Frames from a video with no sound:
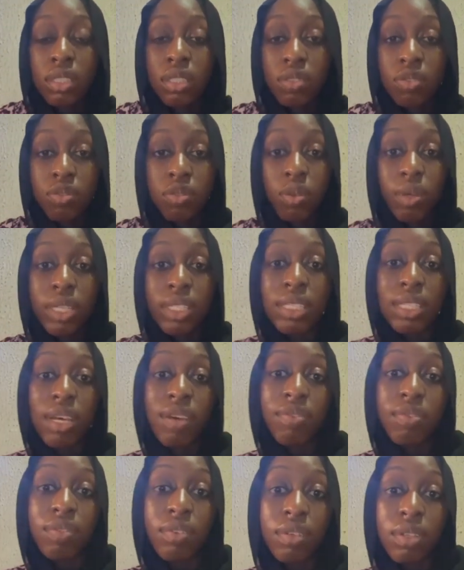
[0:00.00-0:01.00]

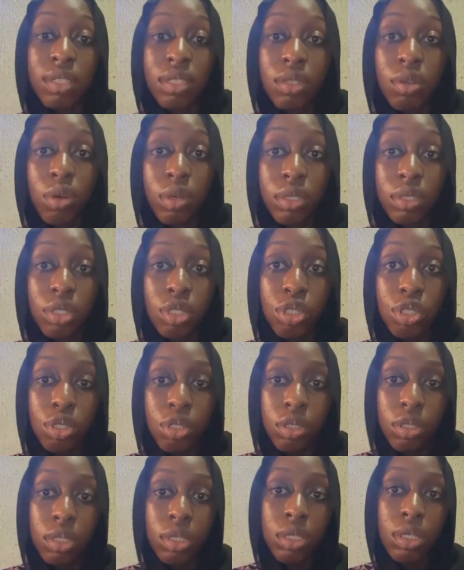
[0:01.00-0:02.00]
influenza
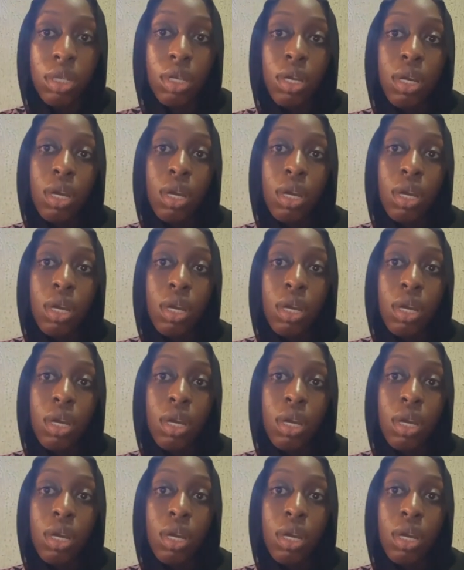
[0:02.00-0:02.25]
condition,